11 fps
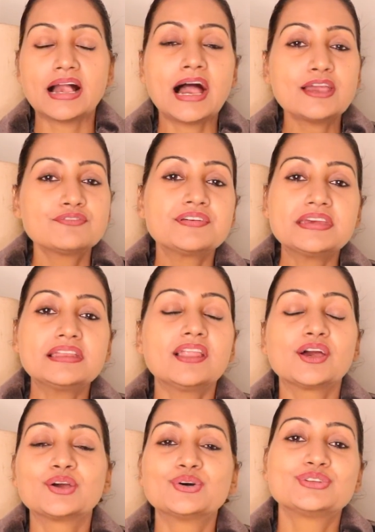I feel
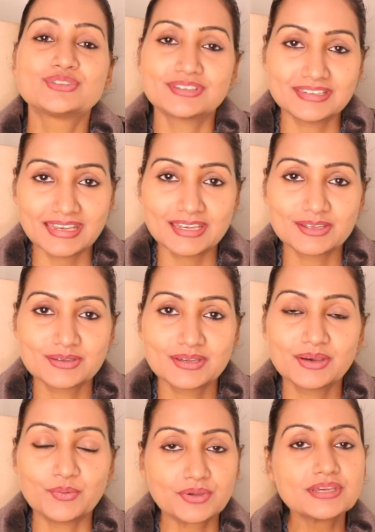good today.
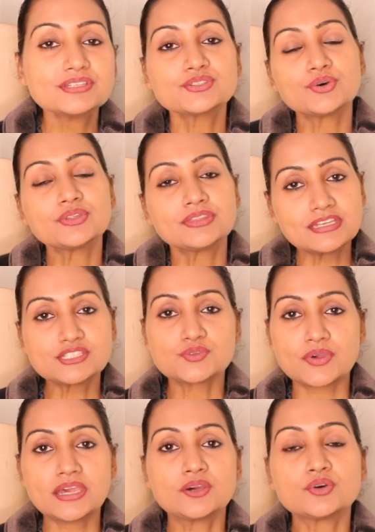Okay, so this
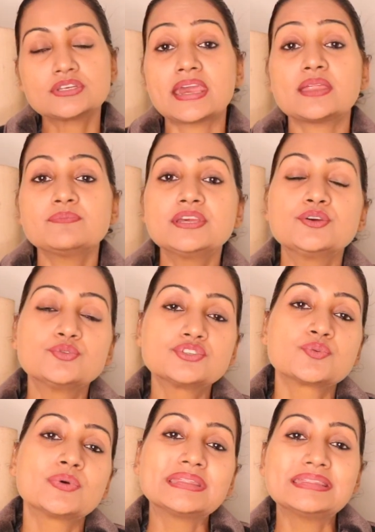way good can be
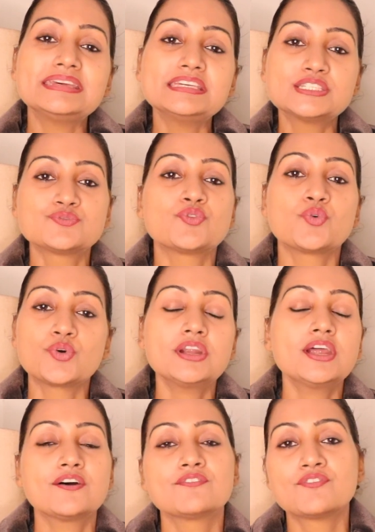used with these
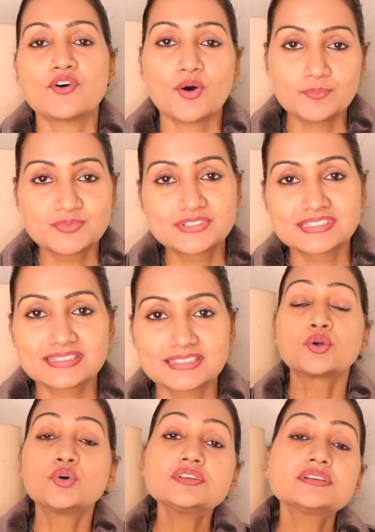four verbs.
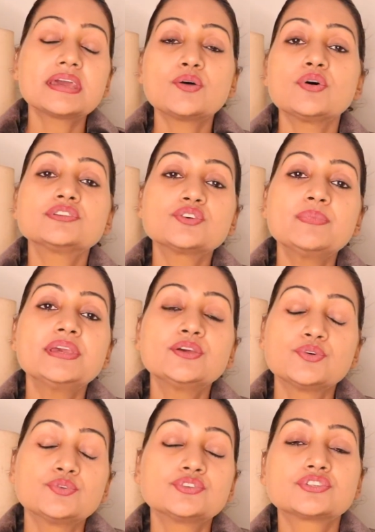Good can also be
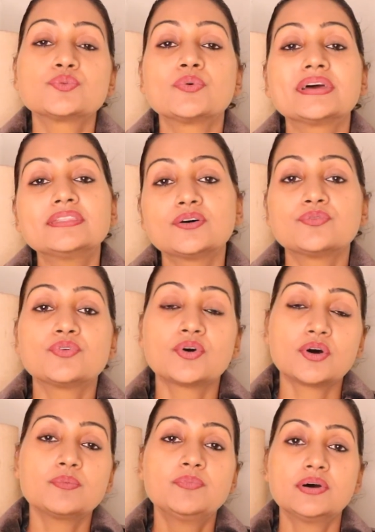used with the
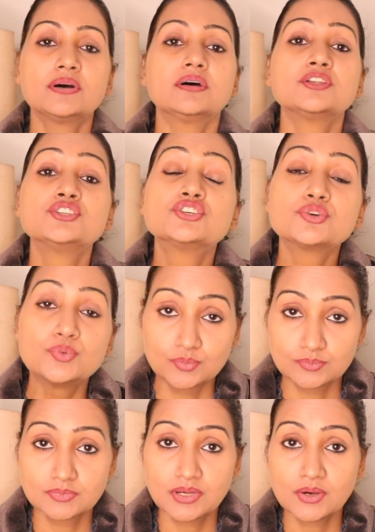verb do
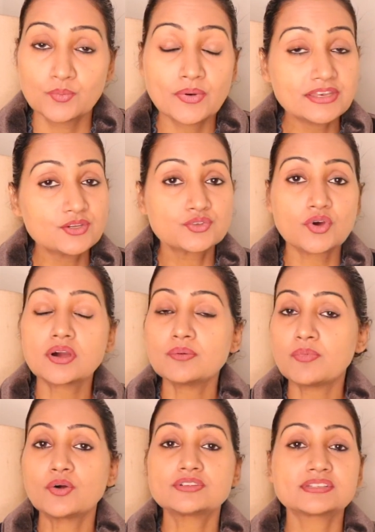when you talk
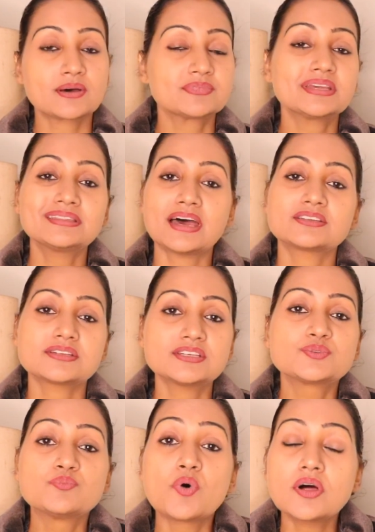about something that
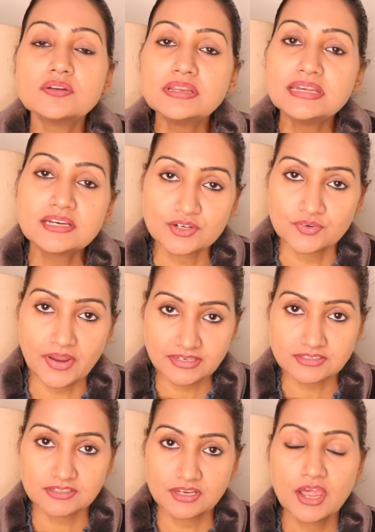is morally
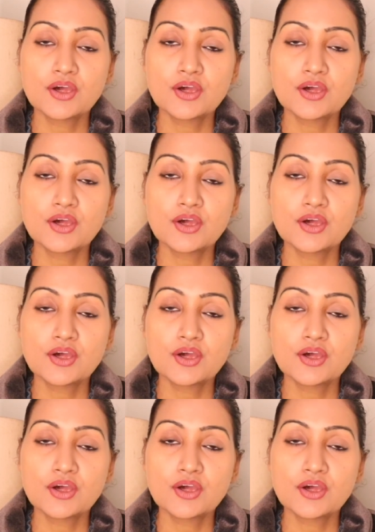correct.